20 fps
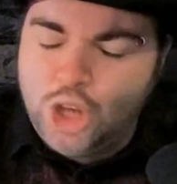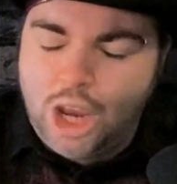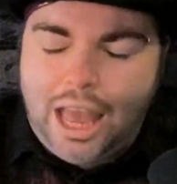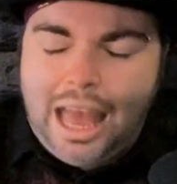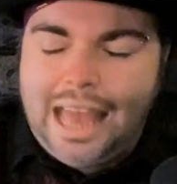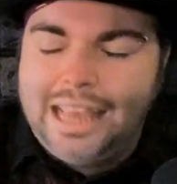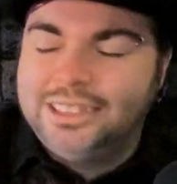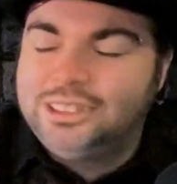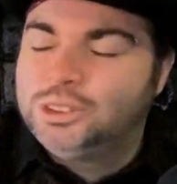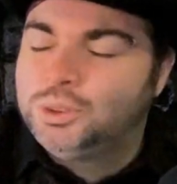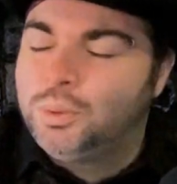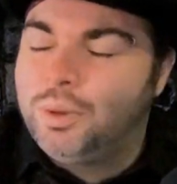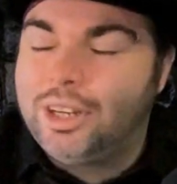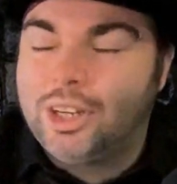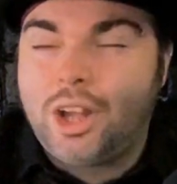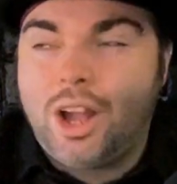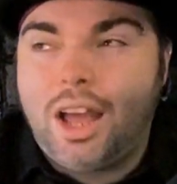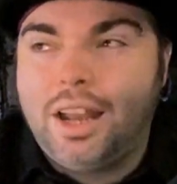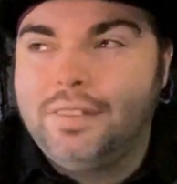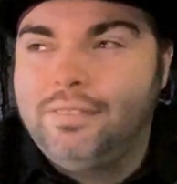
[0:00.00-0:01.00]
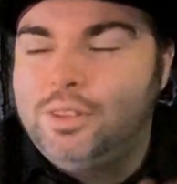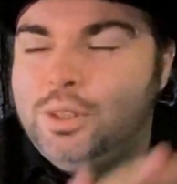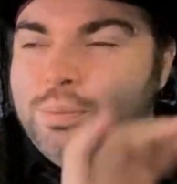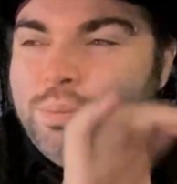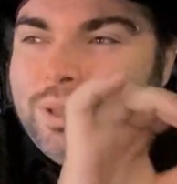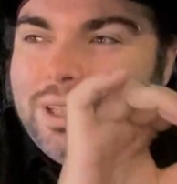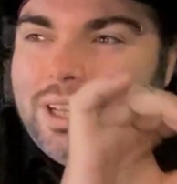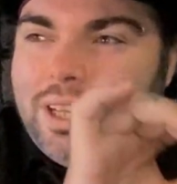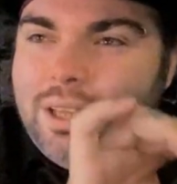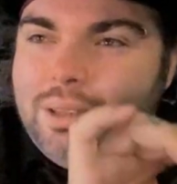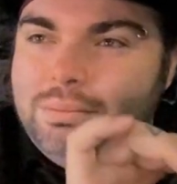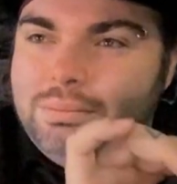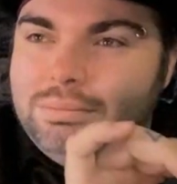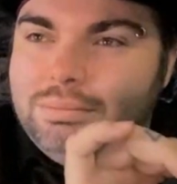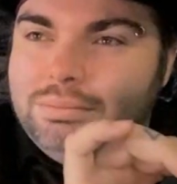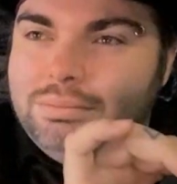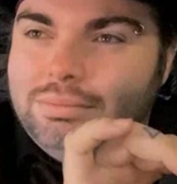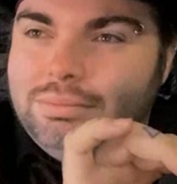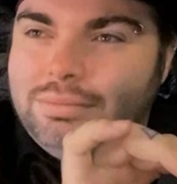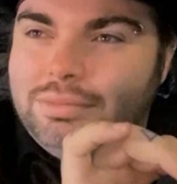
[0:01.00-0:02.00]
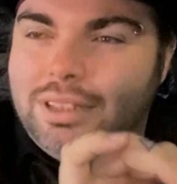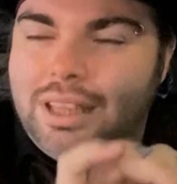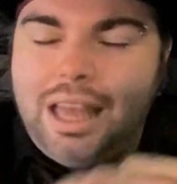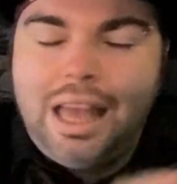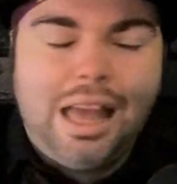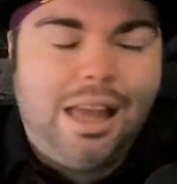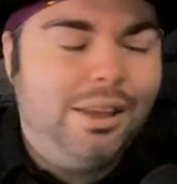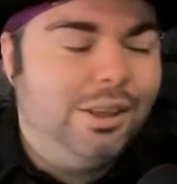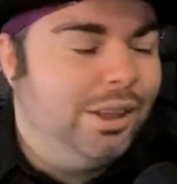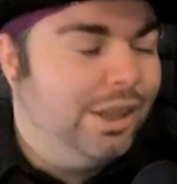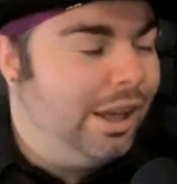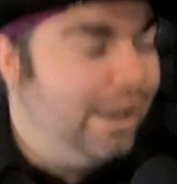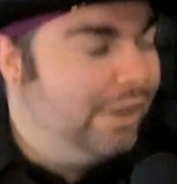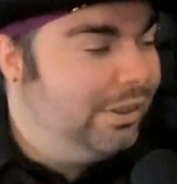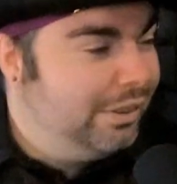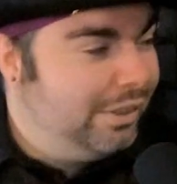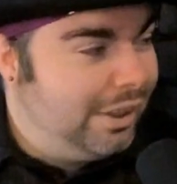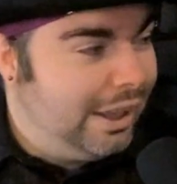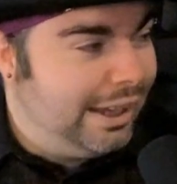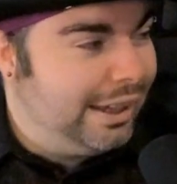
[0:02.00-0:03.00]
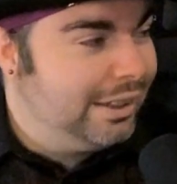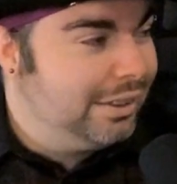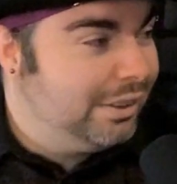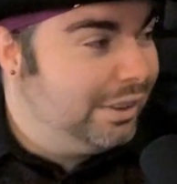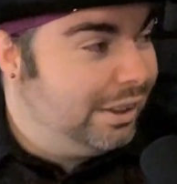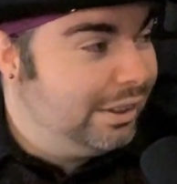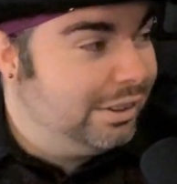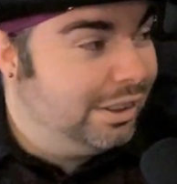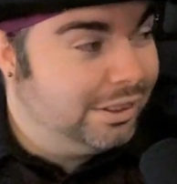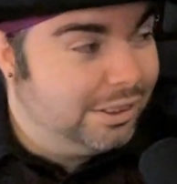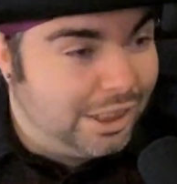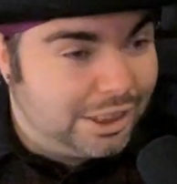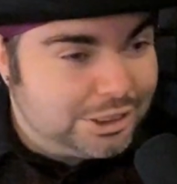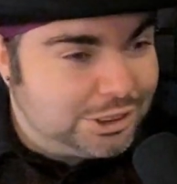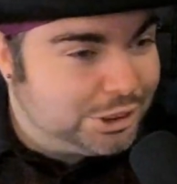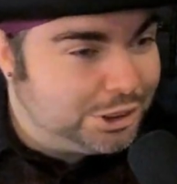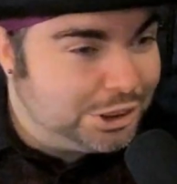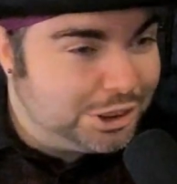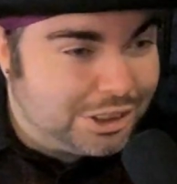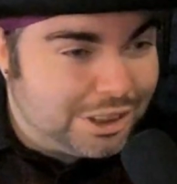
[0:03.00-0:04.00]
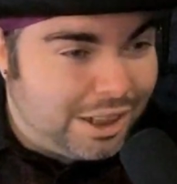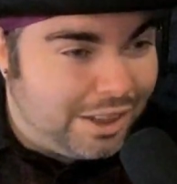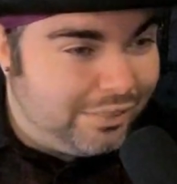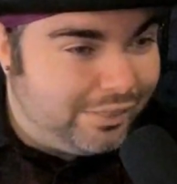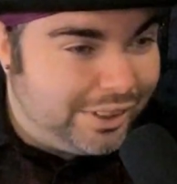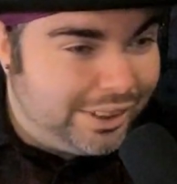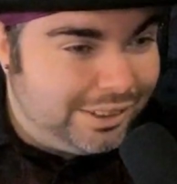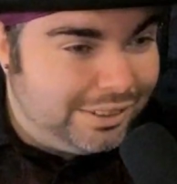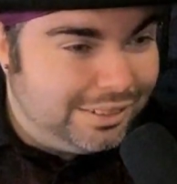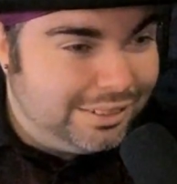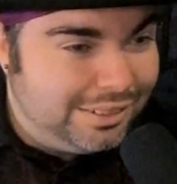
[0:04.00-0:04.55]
I swear to God, if you bring up, like, the luster coven.